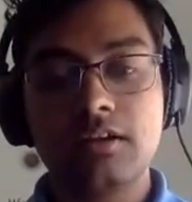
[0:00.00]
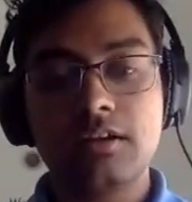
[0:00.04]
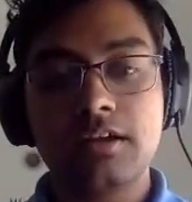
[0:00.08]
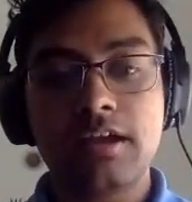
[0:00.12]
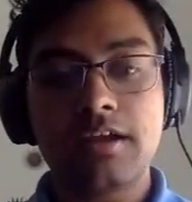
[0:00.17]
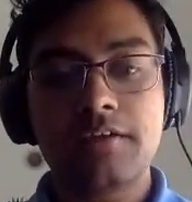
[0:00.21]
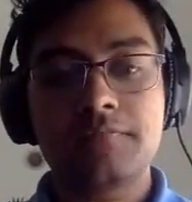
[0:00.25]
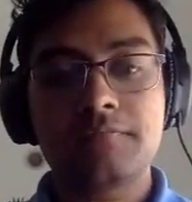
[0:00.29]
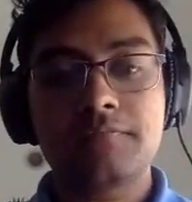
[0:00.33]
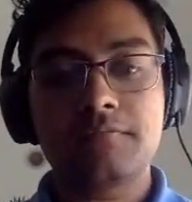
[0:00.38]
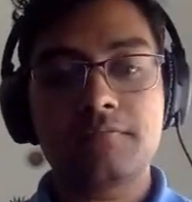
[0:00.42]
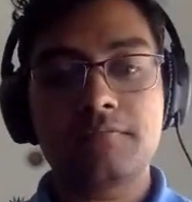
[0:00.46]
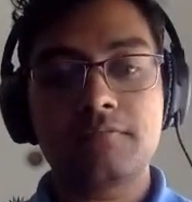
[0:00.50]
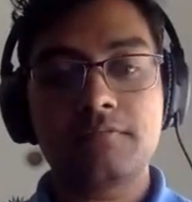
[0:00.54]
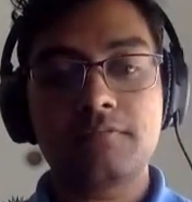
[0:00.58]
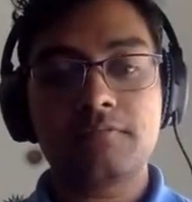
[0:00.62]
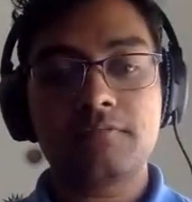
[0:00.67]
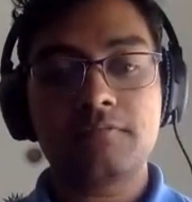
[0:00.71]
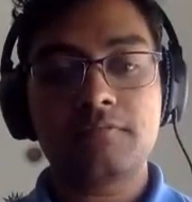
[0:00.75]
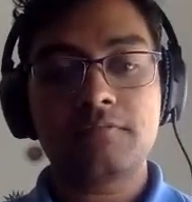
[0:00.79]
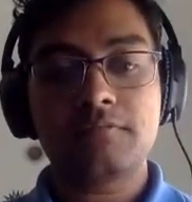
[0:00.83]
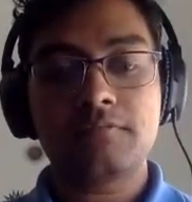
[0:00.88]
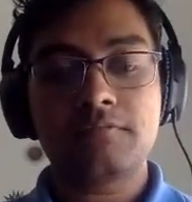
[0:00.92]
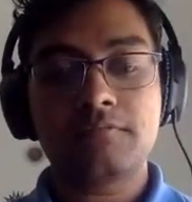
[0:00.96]
f
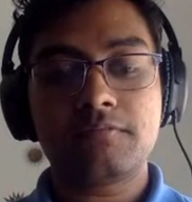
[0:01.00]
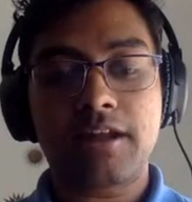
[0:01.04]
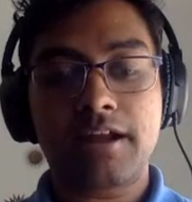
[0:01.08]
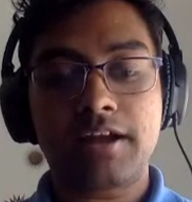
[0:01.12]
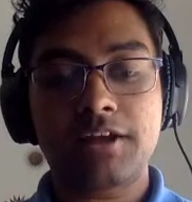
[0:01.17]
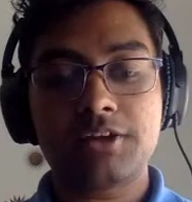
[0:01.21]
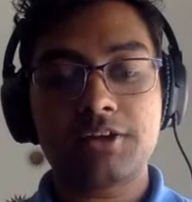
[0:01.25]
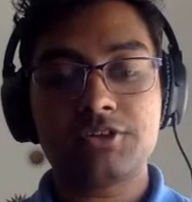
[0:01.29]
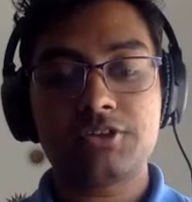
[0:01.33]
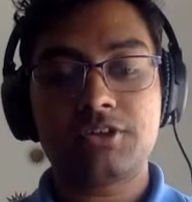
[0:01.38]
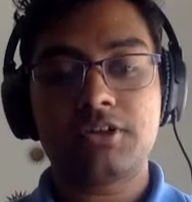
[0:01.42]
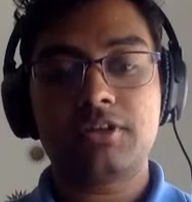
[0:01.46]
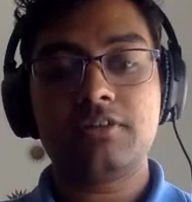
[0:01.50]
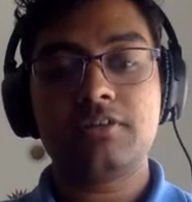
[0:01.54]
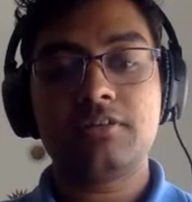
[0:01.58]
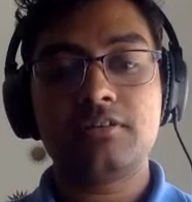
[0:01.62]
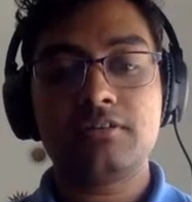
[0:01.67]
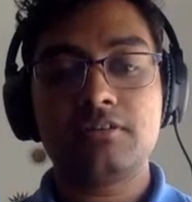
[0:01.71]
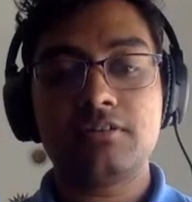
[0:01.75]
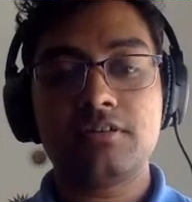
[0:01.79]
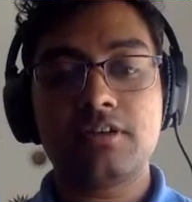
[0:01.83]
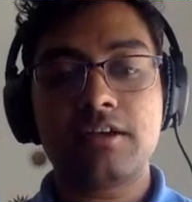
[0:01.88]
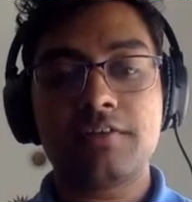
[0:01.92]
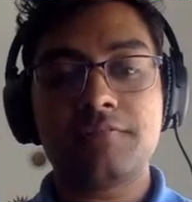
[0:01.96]
fraction
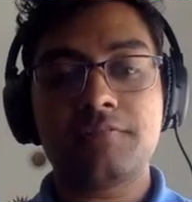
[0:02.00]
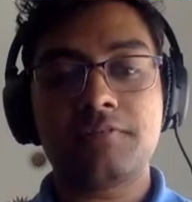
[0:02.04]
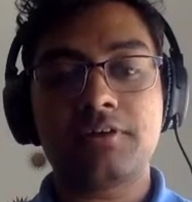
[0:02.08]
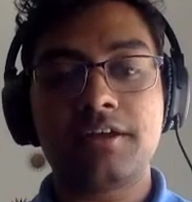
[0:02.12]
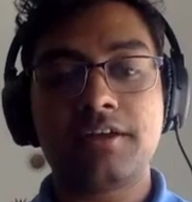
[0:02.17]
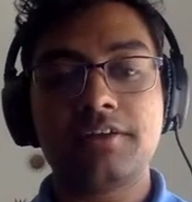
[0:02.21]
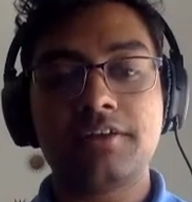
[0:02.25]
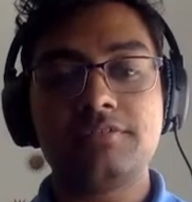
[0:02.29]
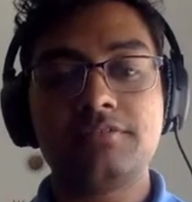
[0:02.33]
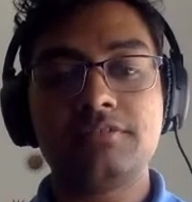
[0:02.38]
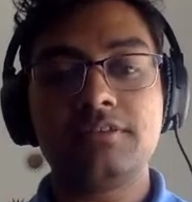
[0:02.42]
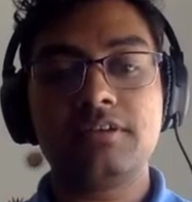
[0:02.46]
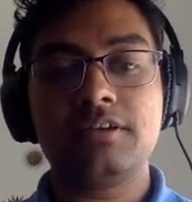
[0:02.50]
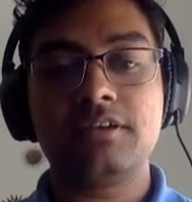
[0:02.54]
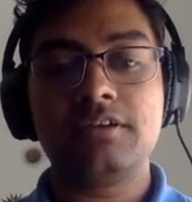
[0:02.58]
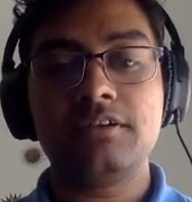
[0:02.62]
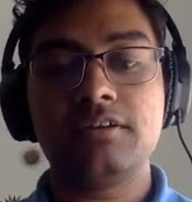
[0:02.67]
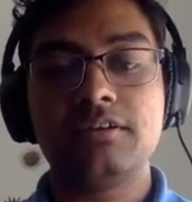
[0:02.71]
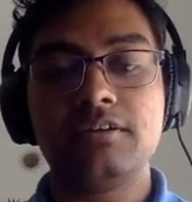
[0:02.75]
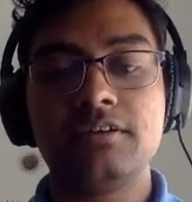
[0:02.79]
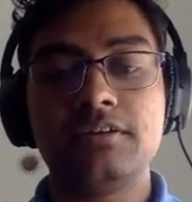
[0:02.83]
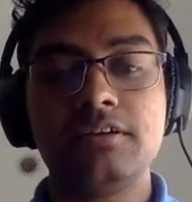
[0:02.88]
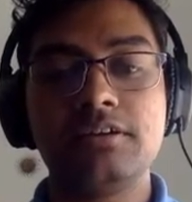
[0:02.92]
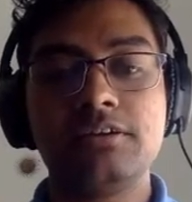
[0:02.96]
frac
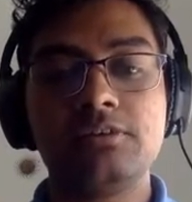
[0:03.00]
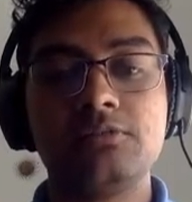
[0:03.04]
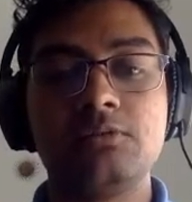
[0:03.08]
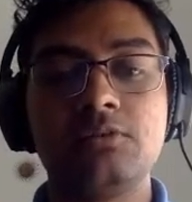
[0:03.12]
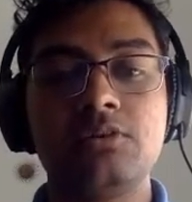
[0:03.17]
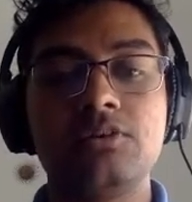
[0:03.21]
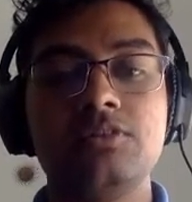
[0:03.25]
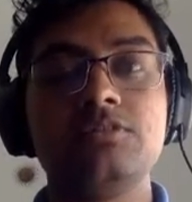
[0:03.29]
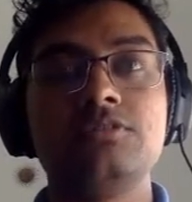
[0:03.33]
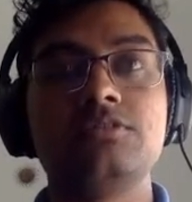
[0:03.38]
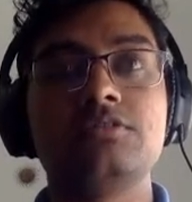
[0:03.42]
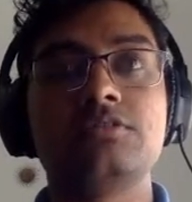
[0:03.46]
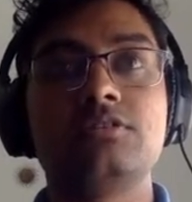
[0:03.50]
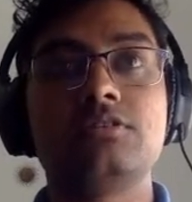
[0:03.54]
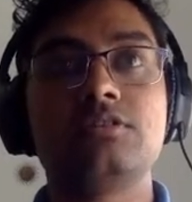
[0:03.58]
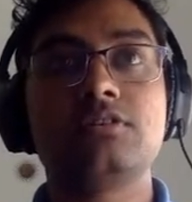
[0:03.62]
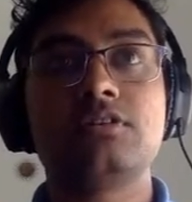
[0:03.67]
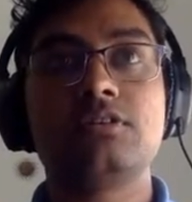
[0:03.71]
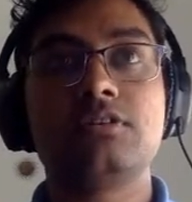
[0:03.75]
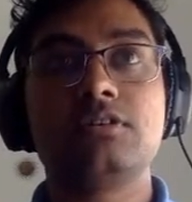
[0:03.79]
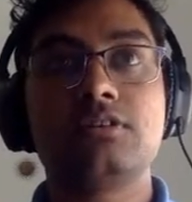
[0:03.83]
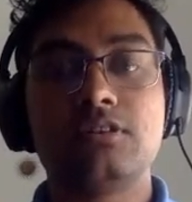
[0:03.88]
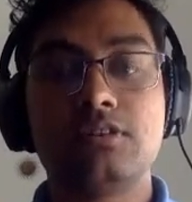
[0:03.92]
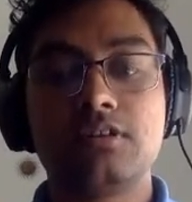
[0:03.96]
equals
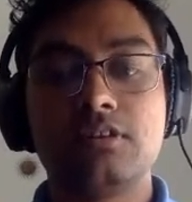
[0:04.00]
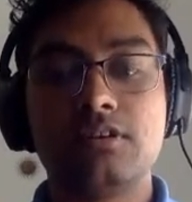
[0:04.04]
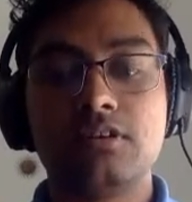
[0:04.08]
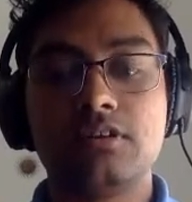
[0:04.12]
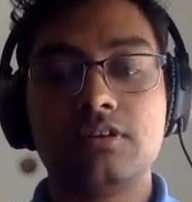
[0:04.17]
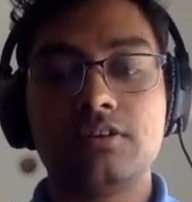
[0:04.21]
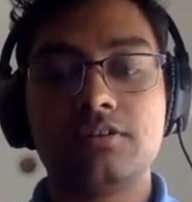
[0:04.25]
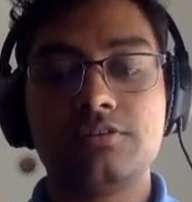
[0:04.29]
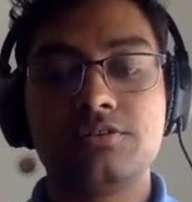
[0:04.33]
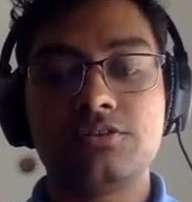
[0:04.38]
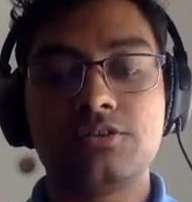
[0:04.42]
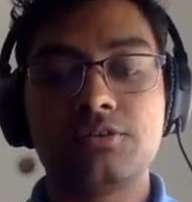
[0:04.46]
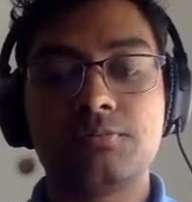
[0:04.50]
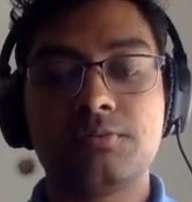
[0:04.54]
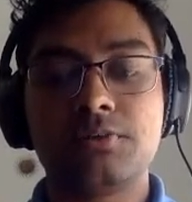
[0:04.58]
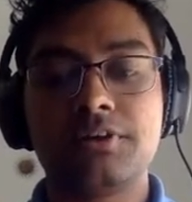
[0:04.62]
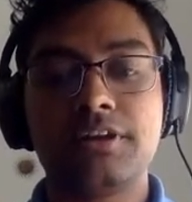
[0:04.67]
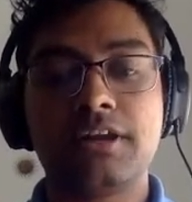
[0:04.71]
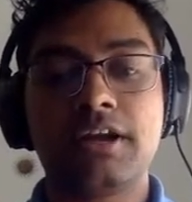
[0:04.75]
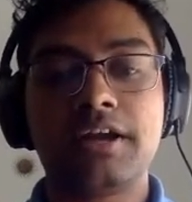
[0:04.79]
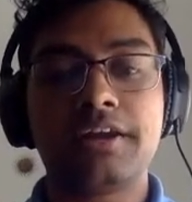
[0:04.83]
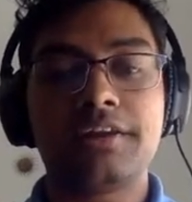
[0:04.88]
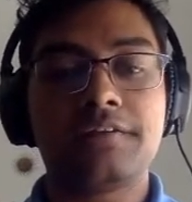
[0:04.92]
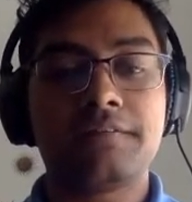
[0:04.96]

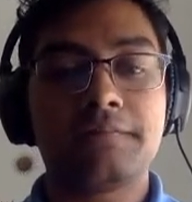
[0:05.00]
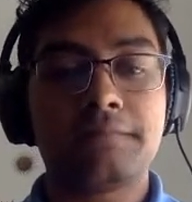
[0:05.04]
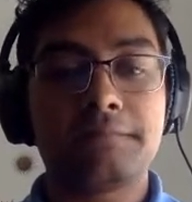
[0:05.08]
0.9.